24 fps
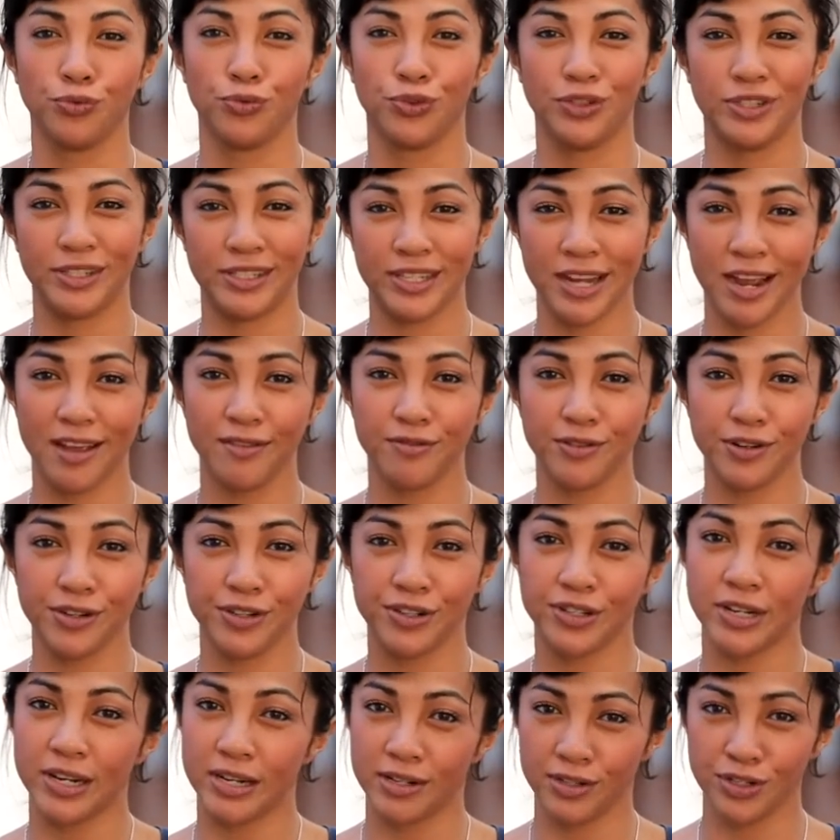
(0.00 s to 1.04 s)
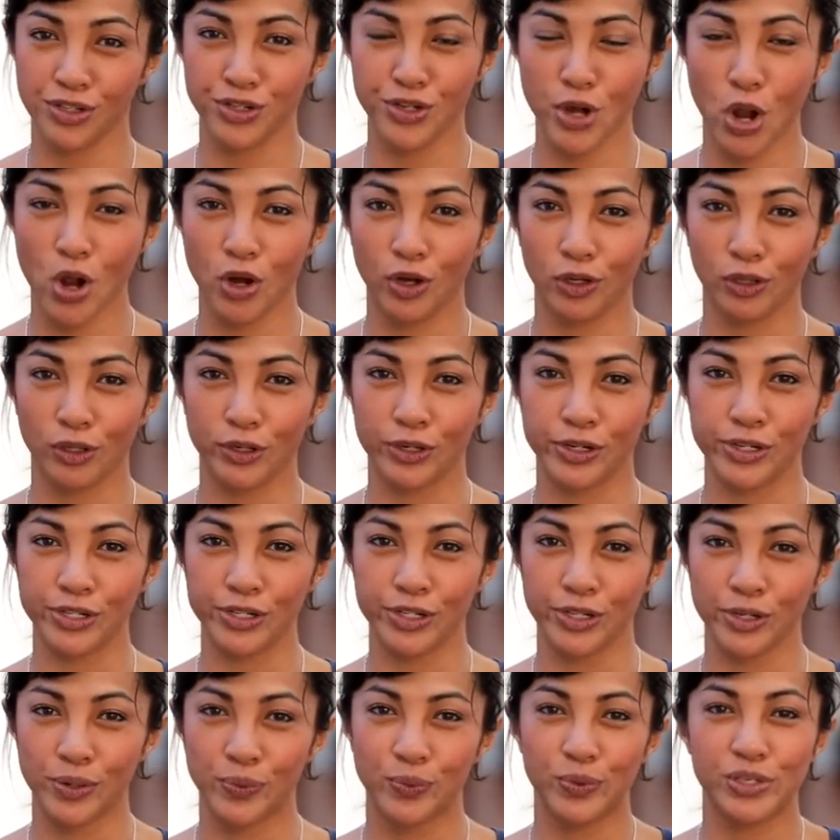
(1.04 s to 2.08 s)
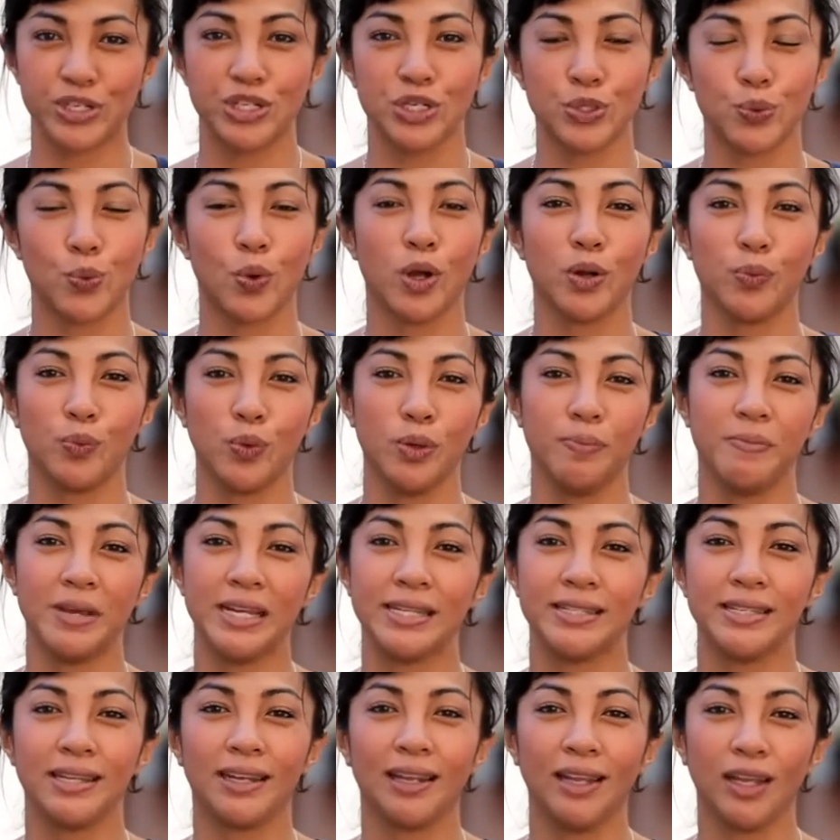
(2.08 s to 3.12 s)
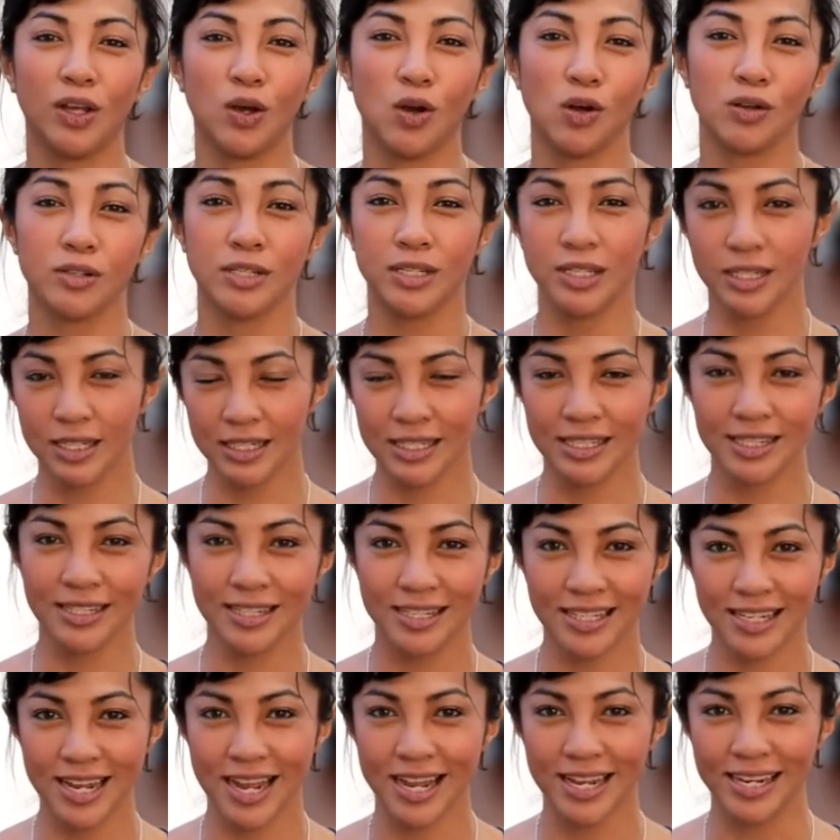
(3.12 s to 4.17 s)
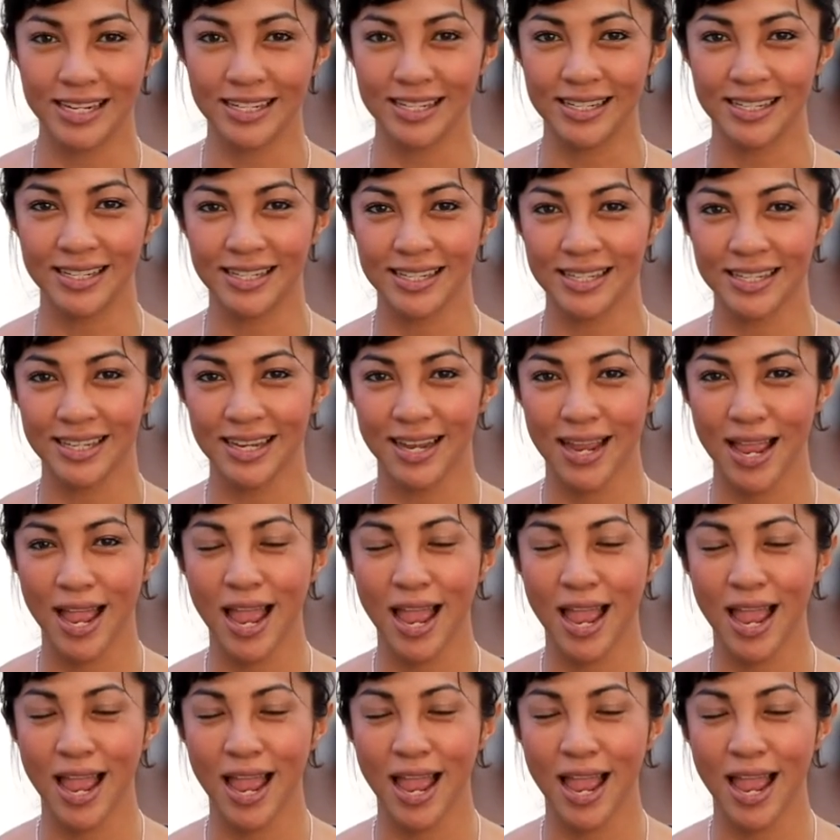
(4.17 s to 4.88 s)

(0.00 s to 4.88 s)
the divers and snorkelers, which is what we basically call citizen science.